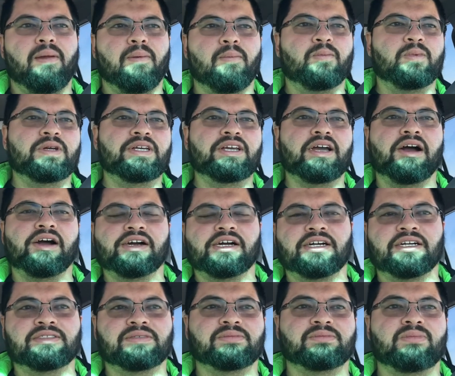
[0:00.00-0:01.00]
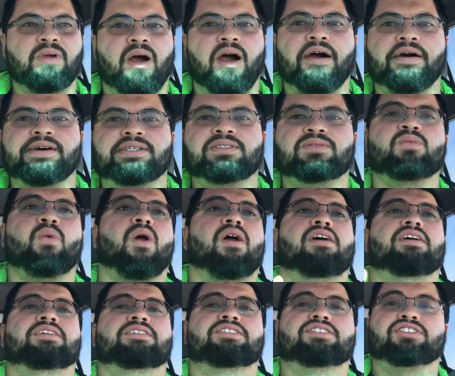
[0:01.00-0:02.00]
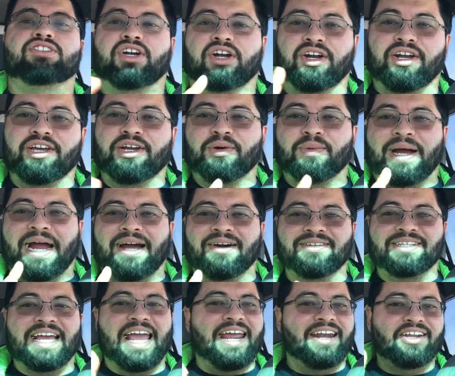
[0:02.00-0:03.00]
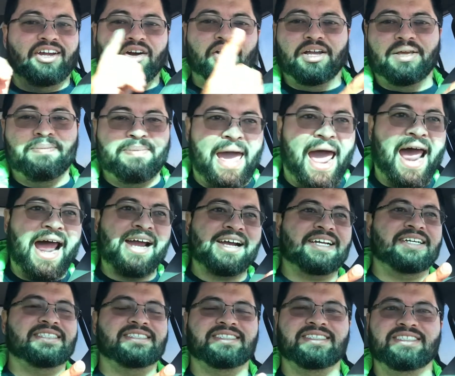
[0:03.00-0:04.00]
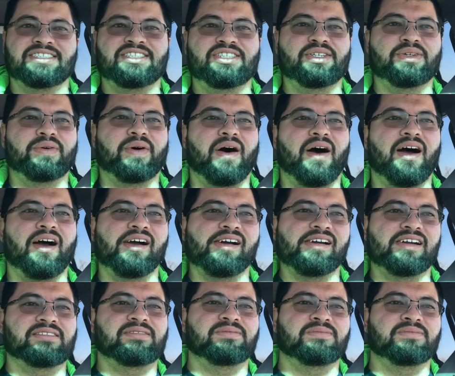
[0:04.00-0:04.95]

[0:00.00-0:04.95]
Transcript: we are turning around and going back to our